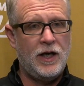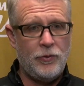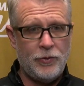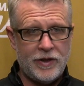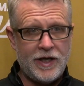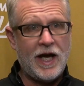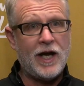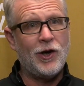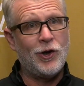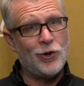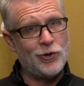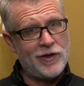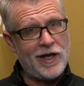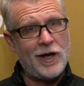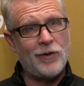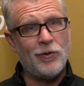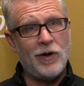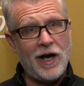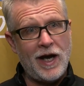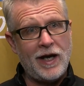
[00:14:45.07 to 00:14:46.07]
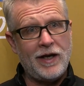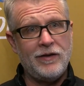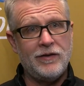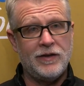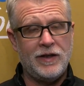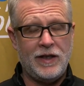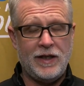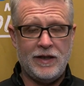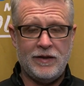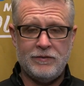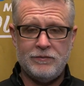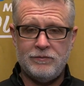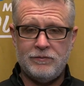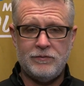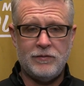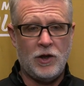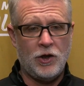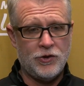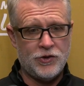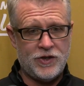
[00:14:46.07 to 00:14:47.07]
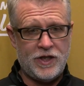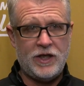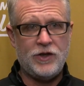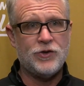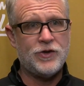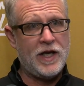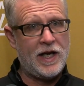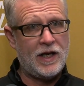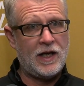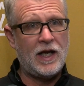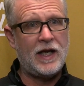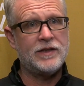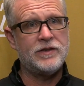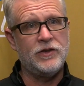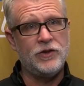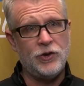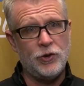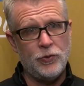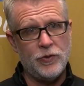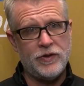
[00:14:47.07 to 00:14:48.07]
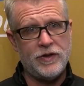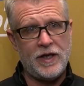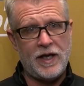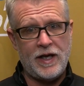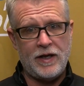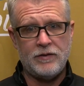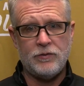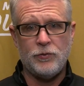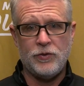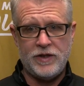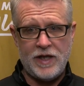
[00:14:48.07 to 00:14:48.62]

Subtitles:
we kind of earned that right. And our seniors had a lot to do with that.